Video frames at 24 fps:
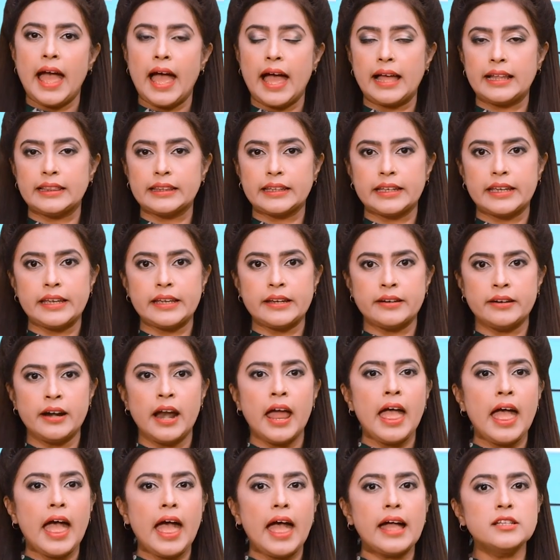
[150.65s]
healthcare,
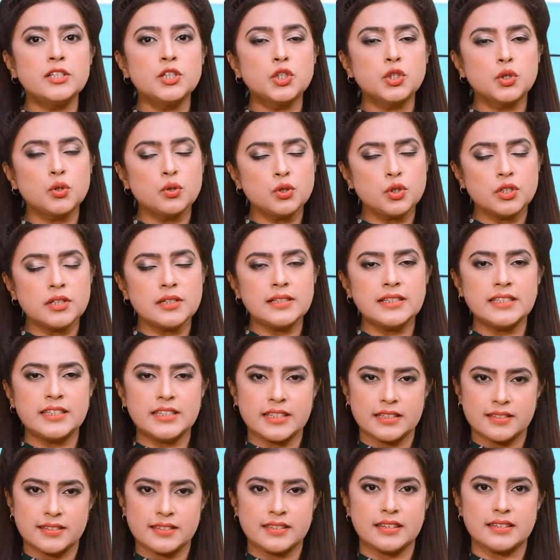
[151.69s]
and social
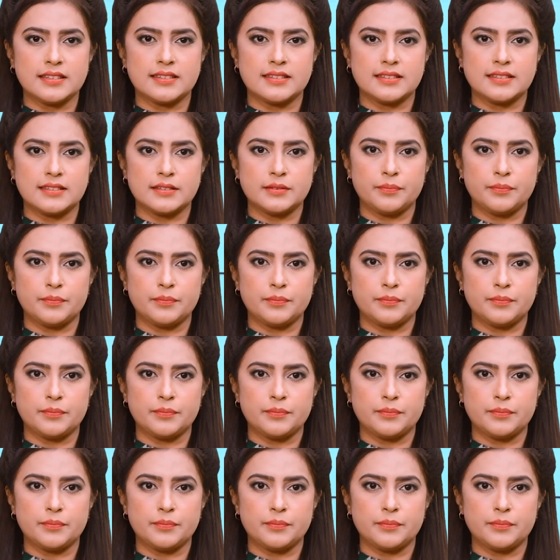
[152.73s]
justice.